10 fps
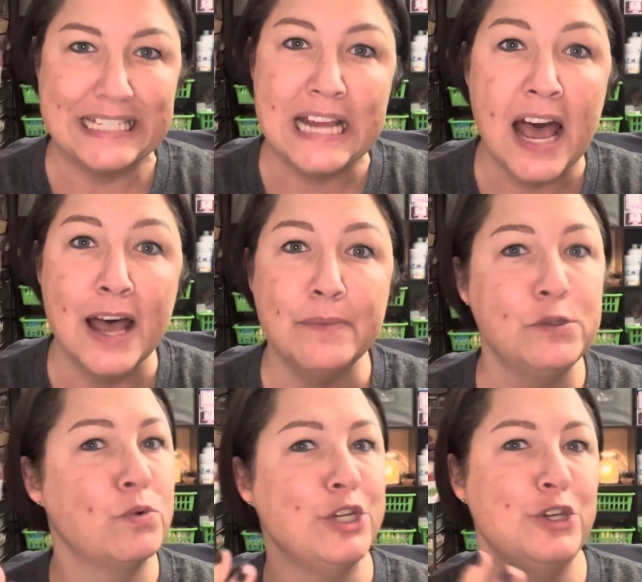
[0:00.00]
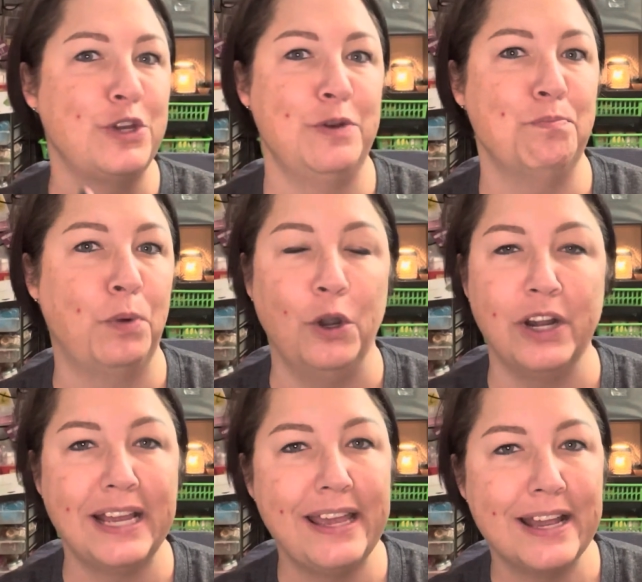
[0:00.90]
tubs where you can burn
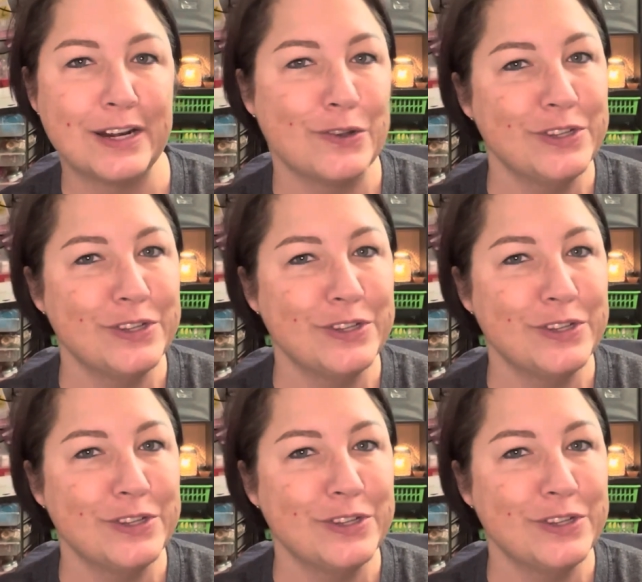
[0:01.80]
a candle